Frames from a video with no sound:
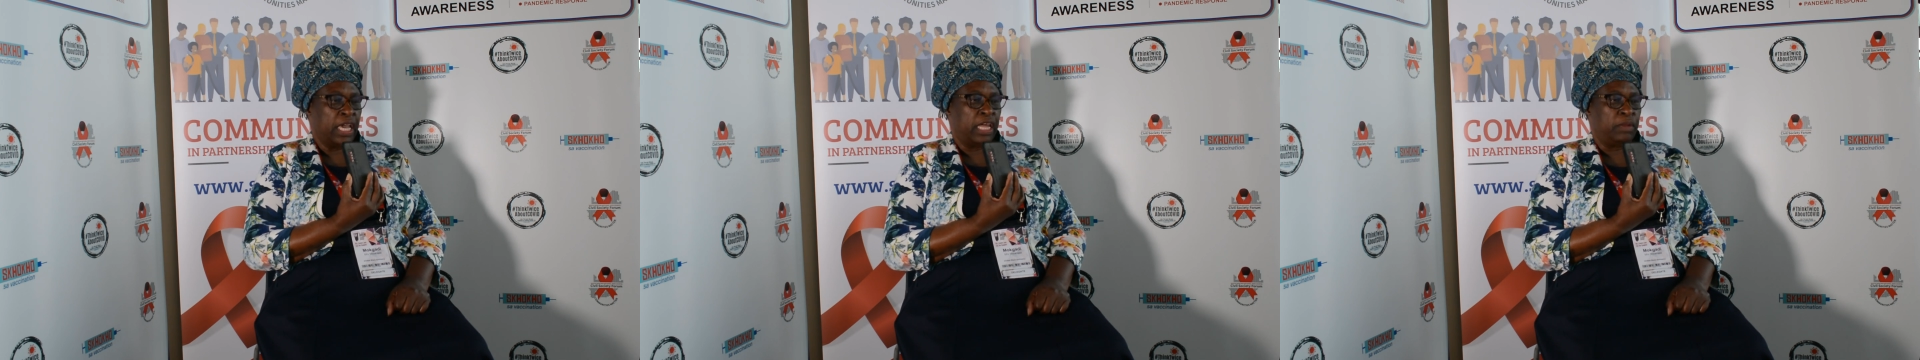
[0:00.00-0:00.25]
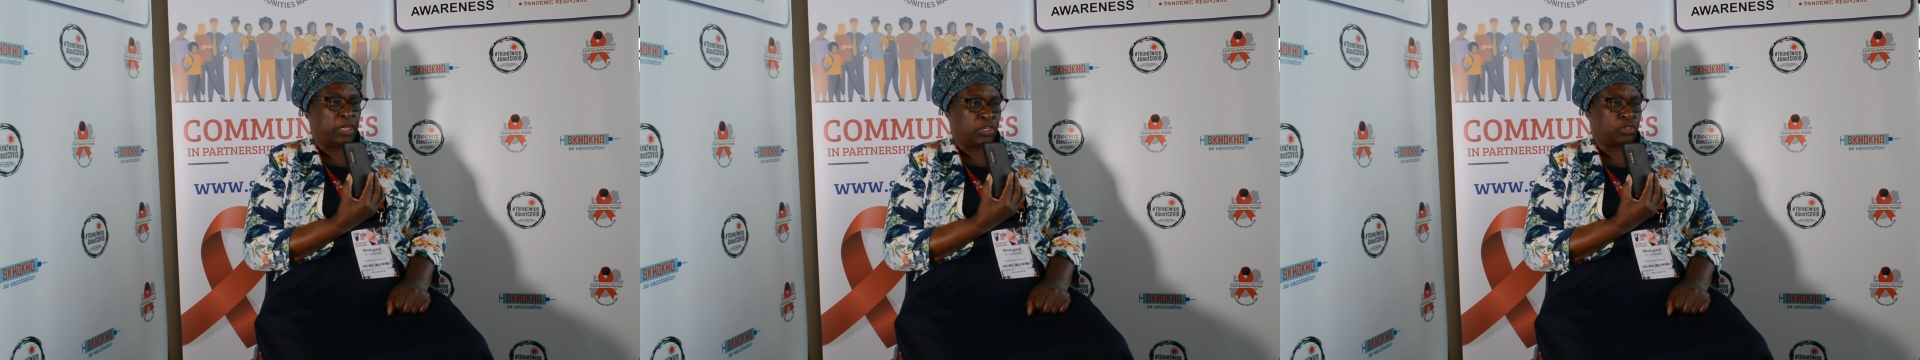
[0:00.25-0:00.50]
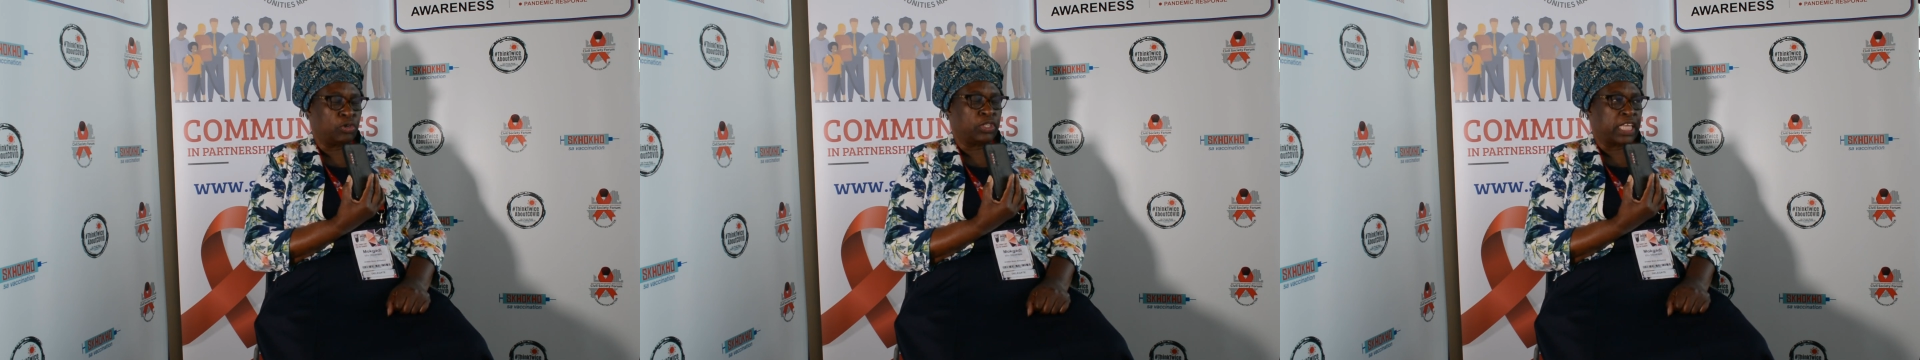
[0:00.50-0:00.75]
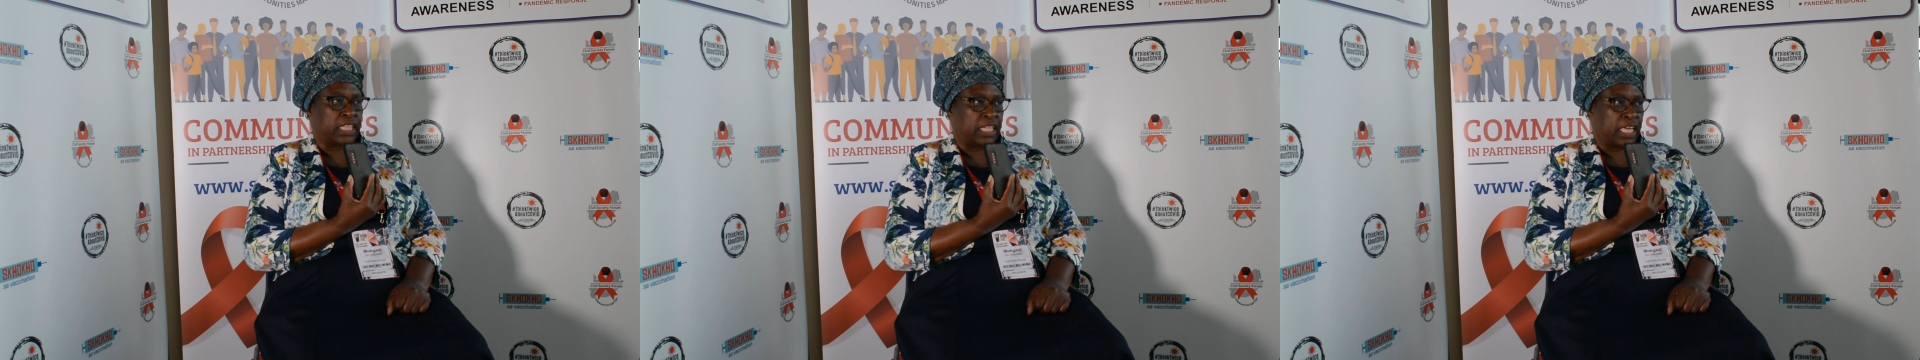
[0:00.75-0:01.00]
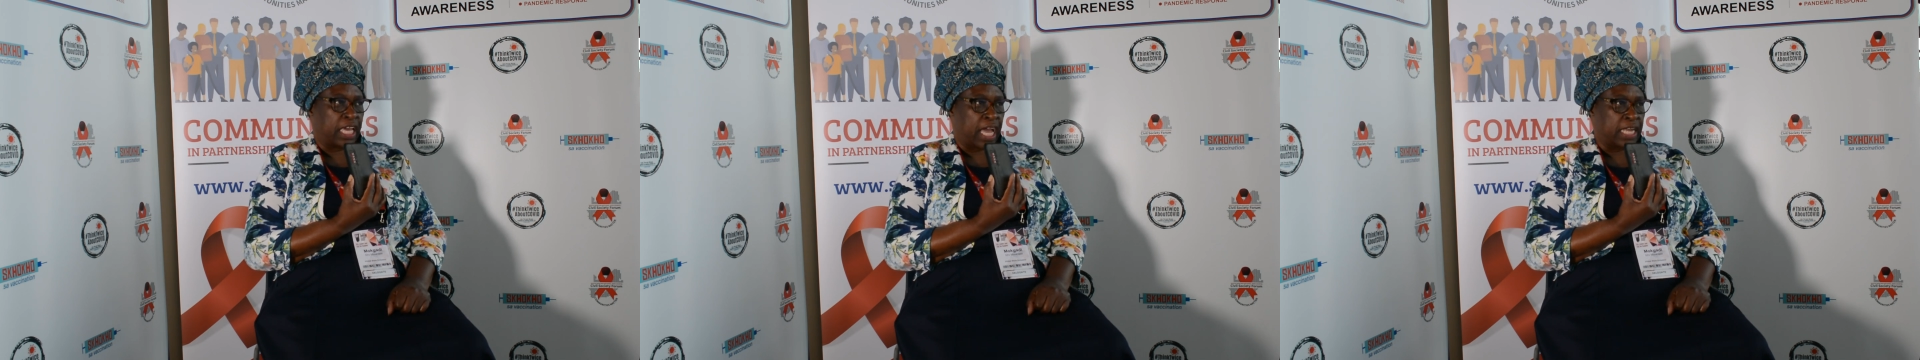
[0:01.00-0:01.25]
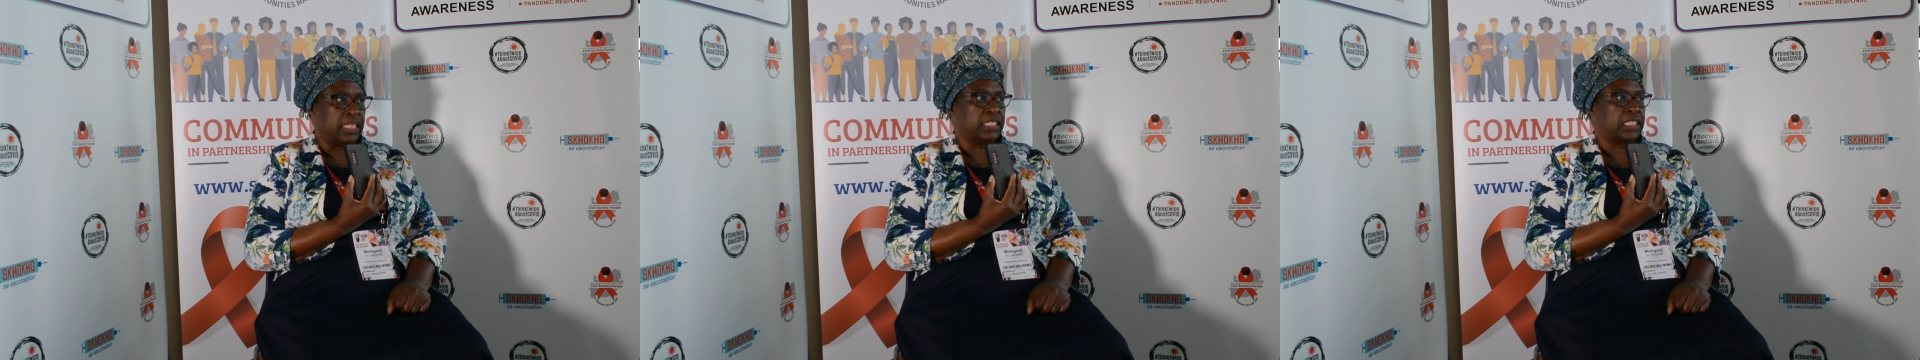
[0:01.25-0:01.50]
and make sure that they
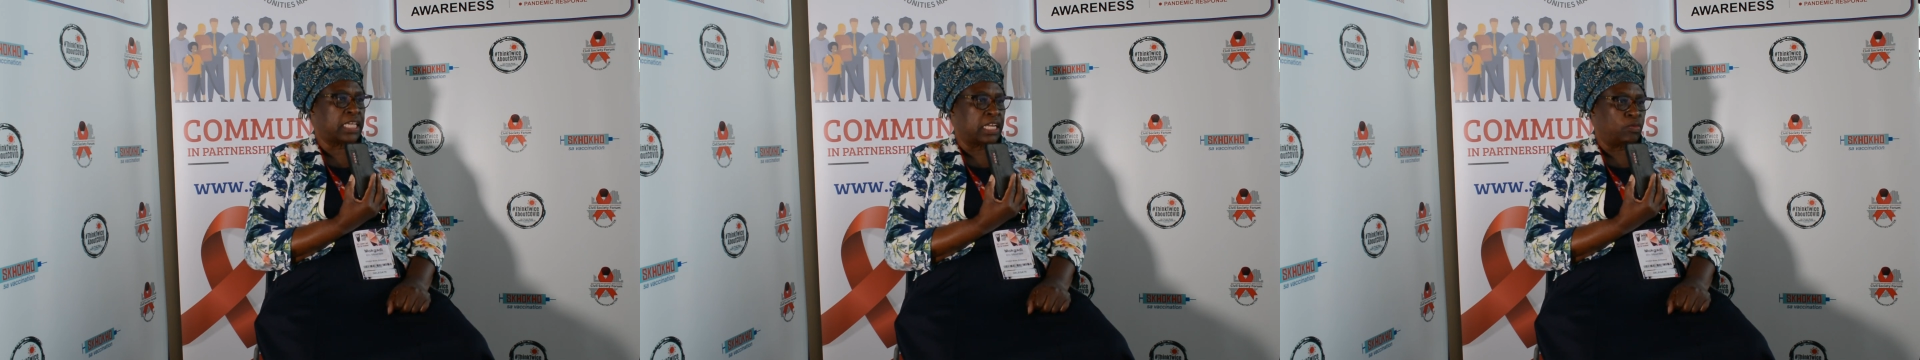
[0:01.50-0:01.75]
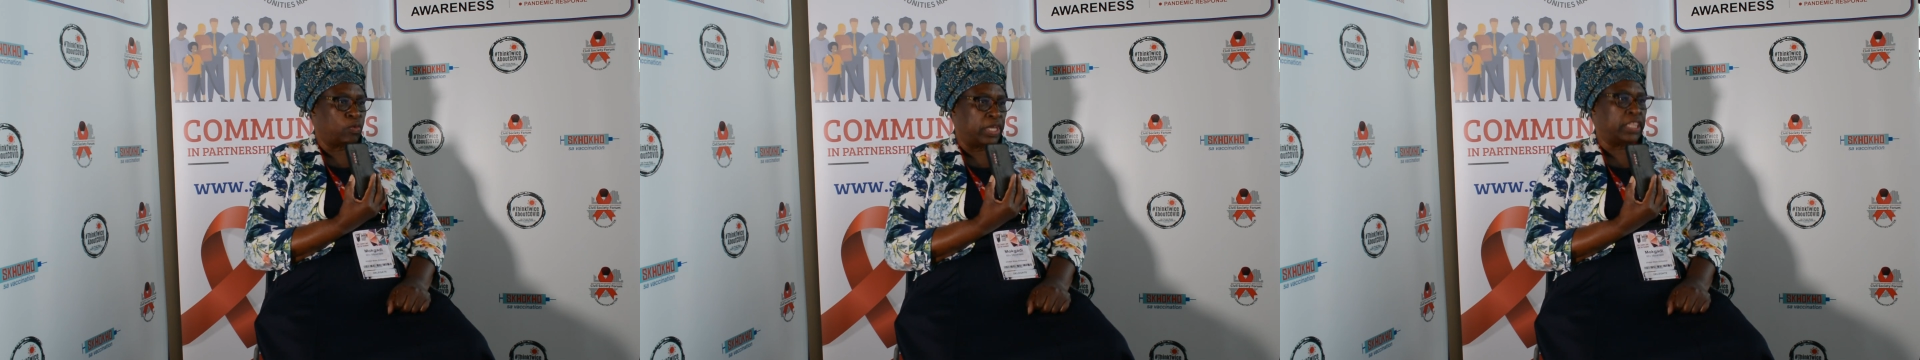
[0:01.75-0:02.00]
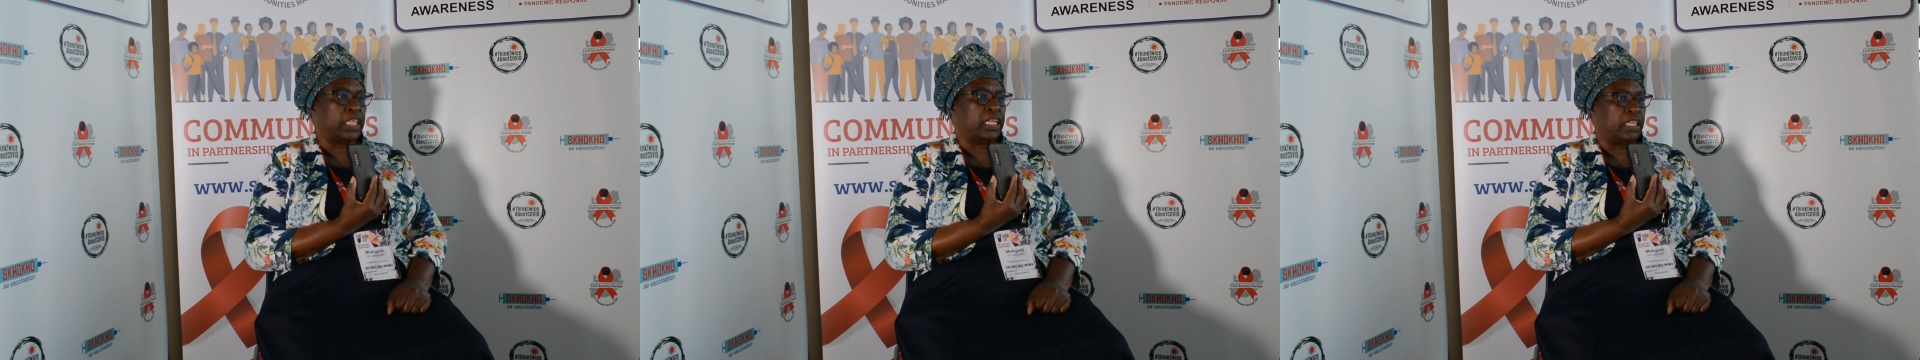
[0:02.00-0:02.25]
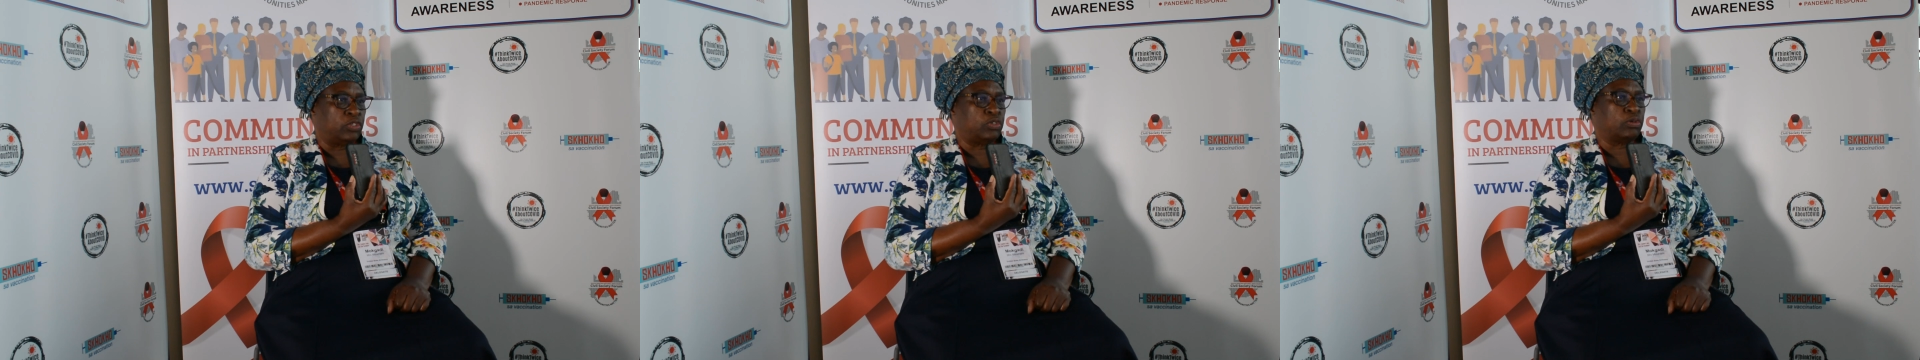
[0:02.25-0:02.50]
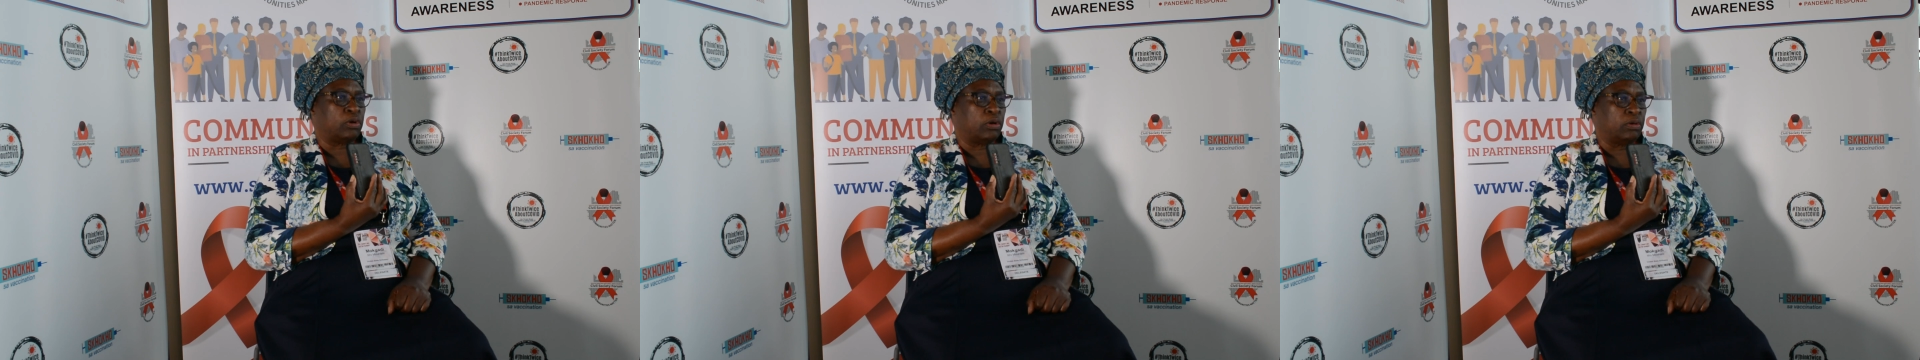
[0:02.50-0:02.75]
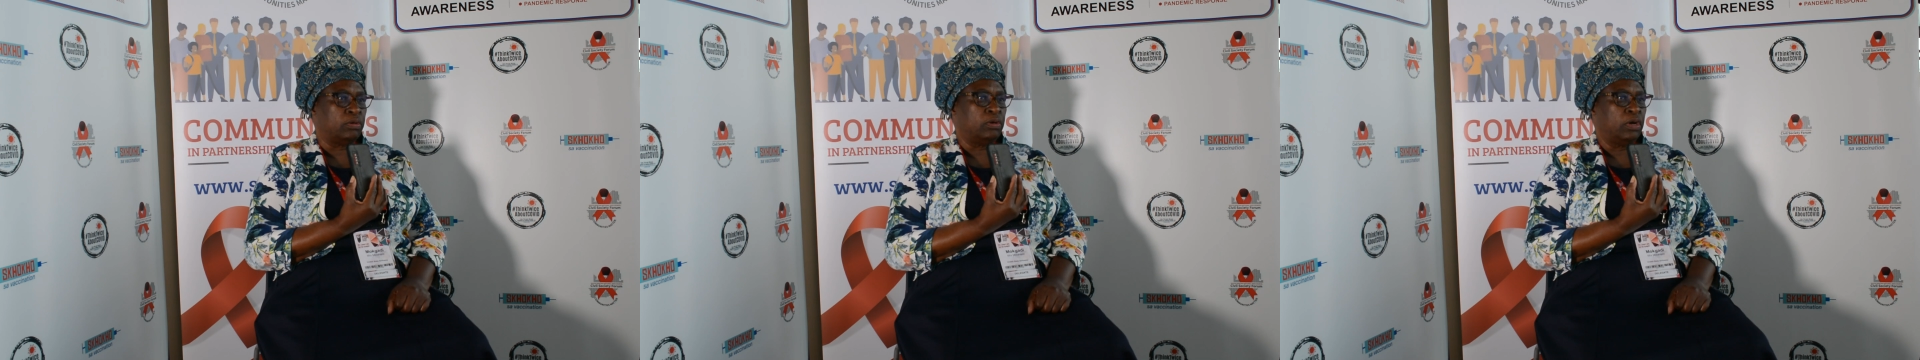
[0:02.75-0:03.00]
understand where they need to
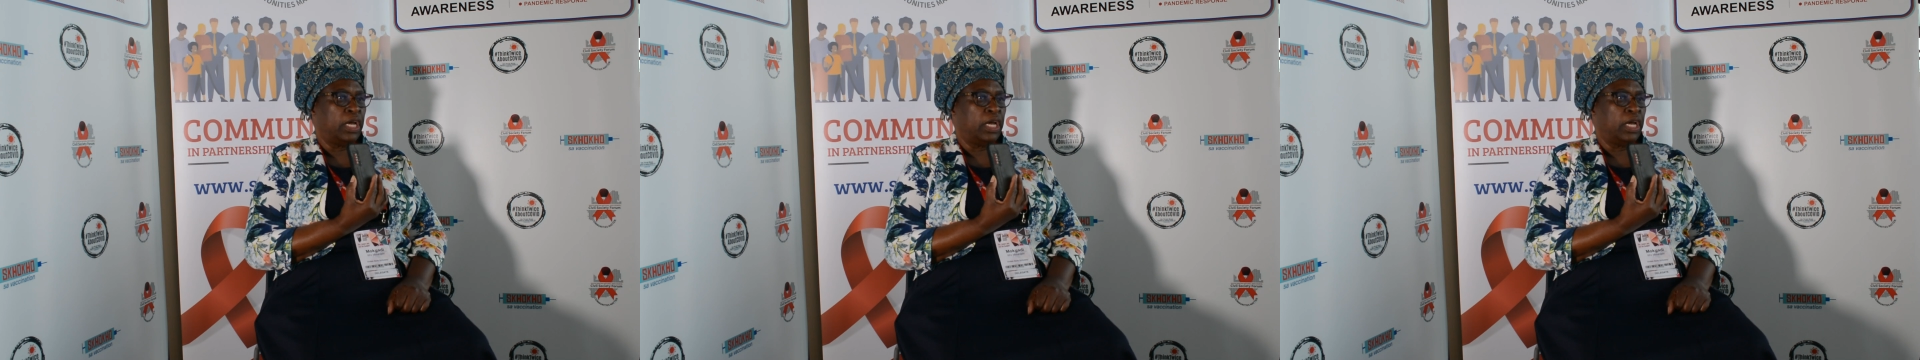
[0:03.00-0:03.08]
go